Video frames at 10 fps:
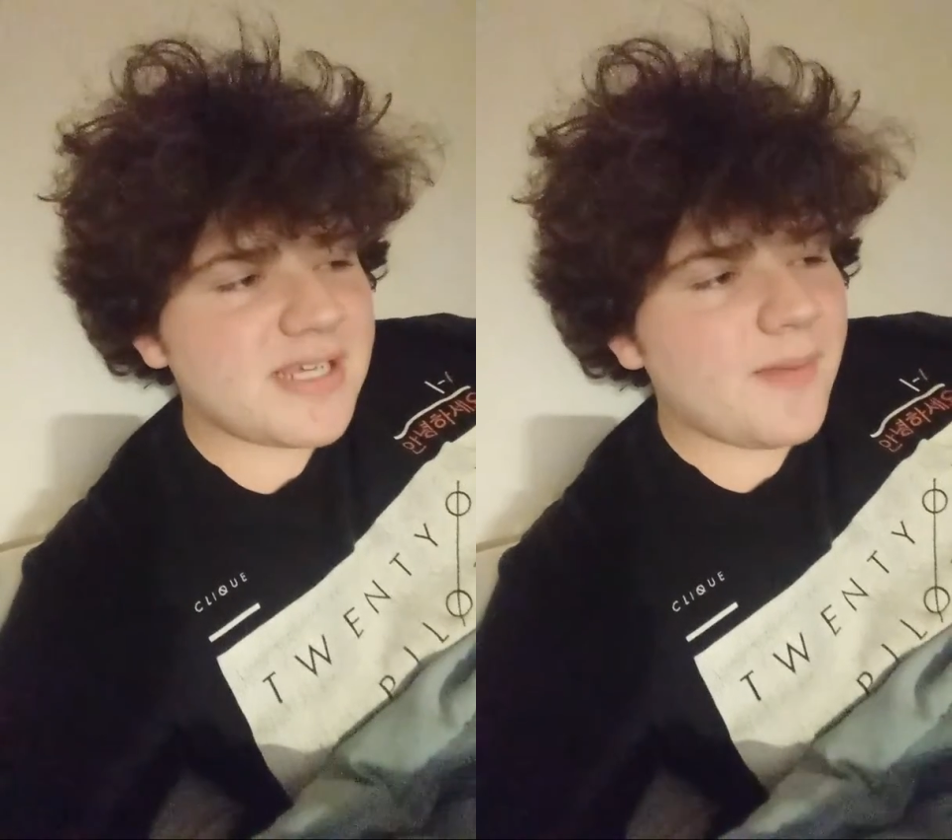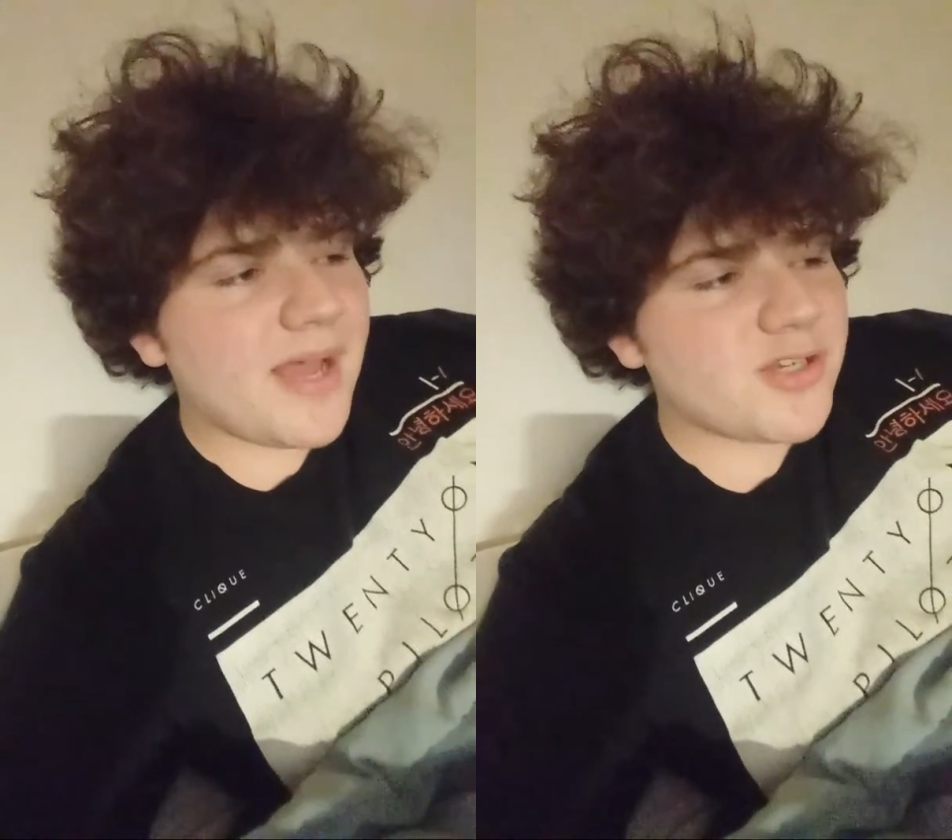
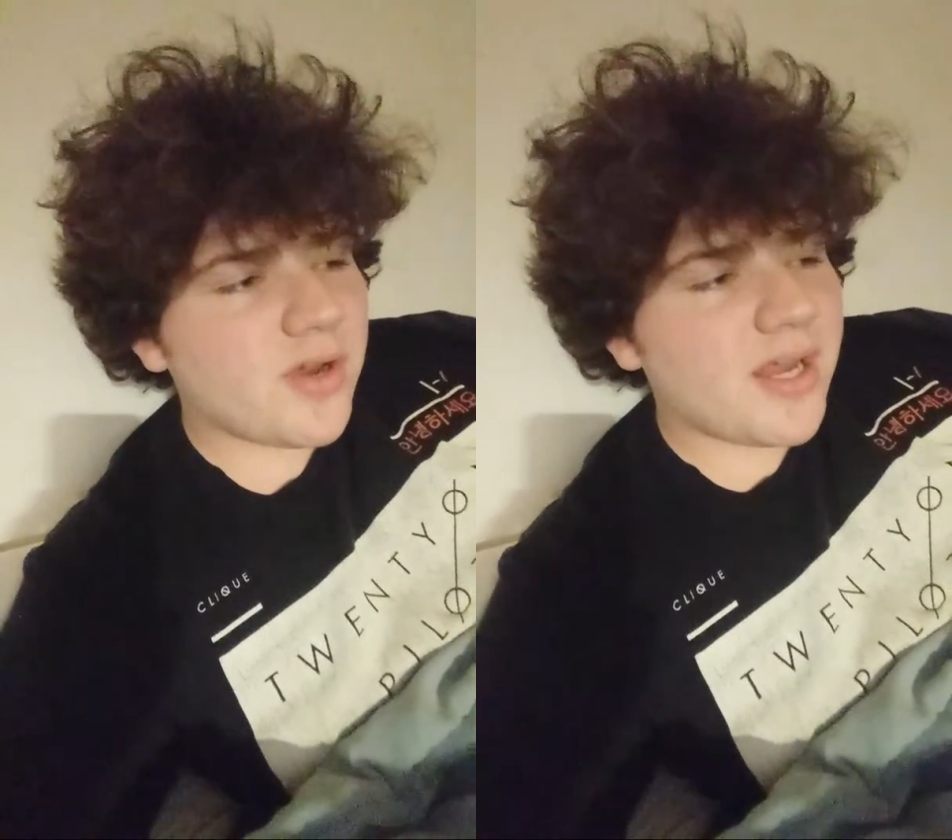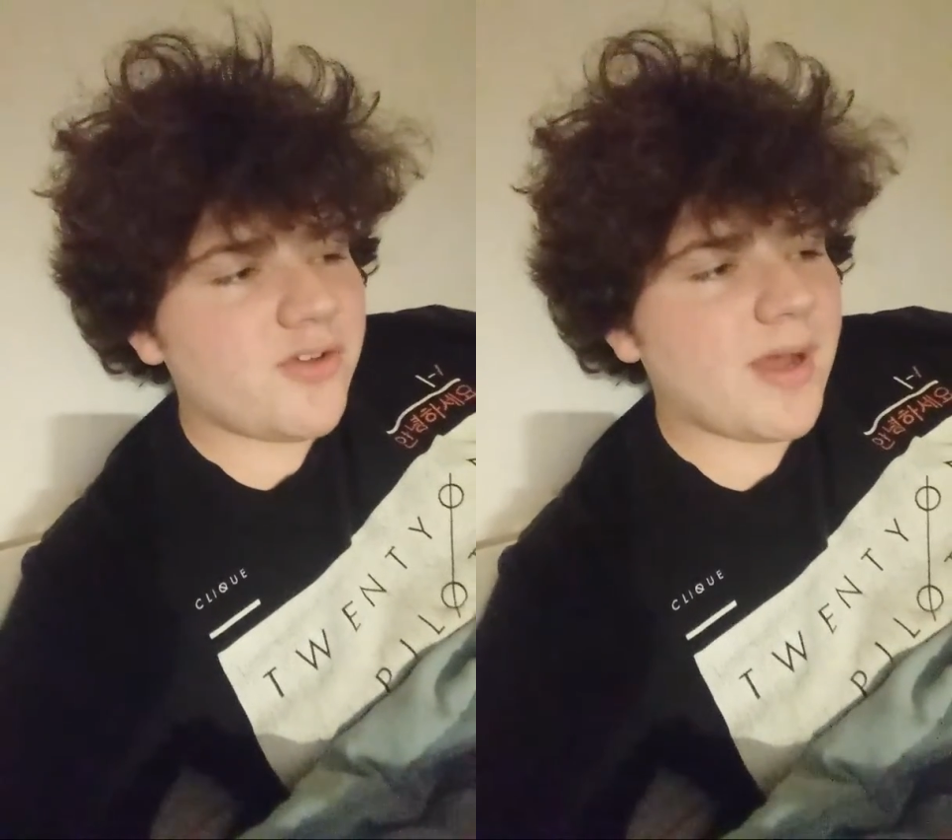I try
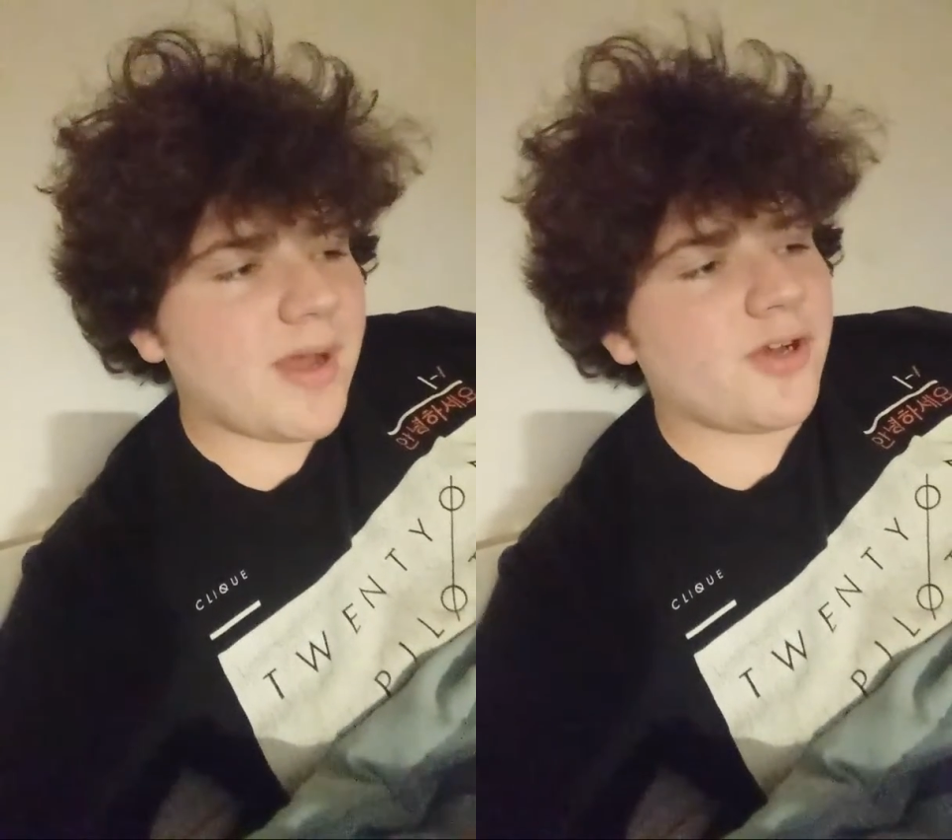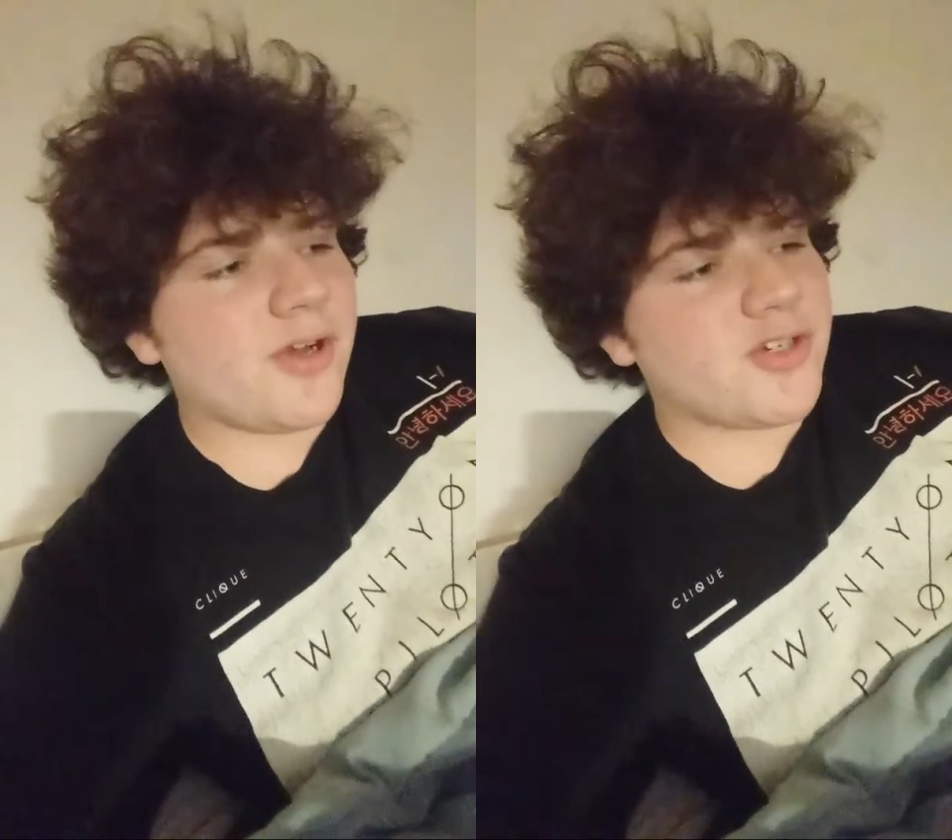and do my
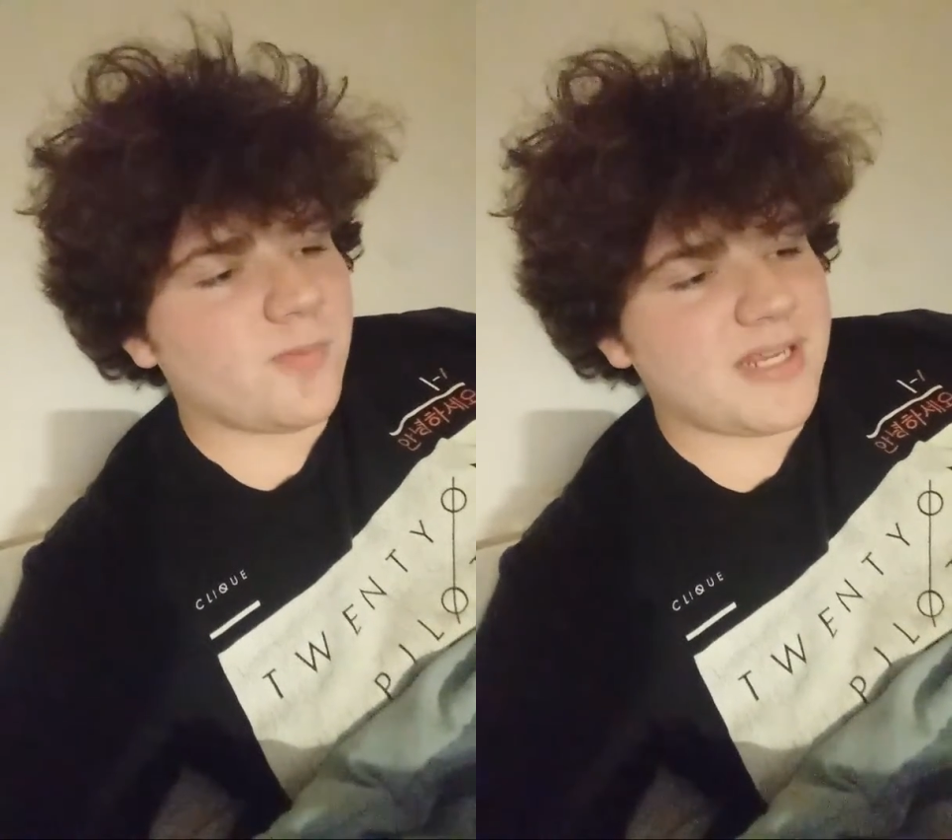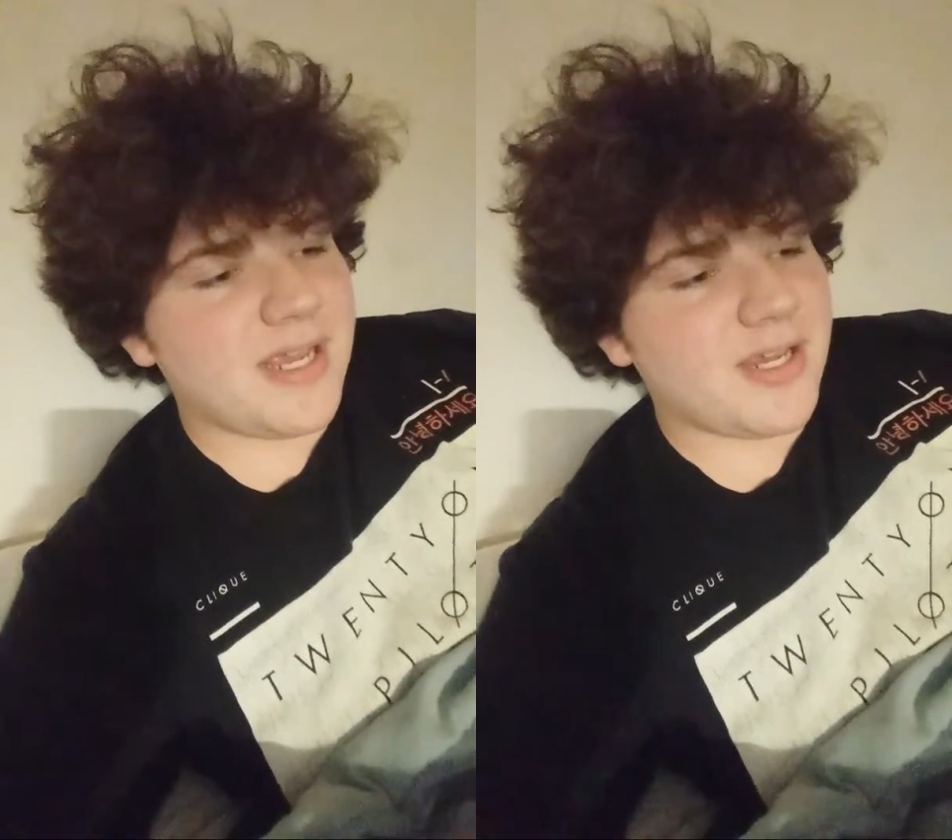own
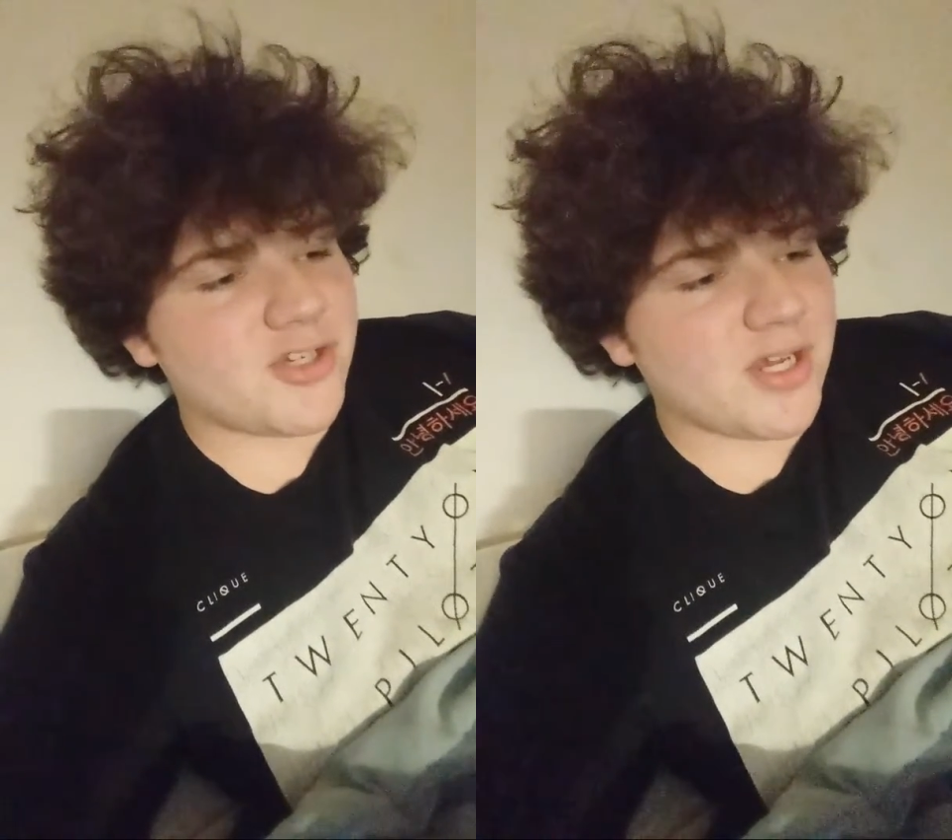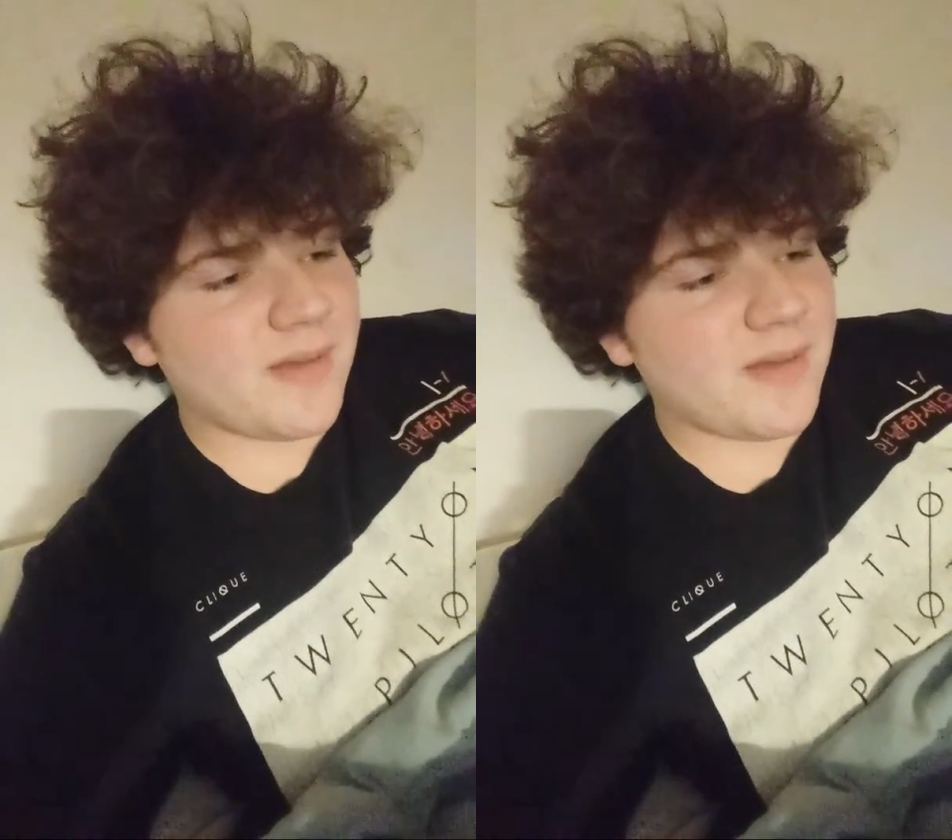interpretation.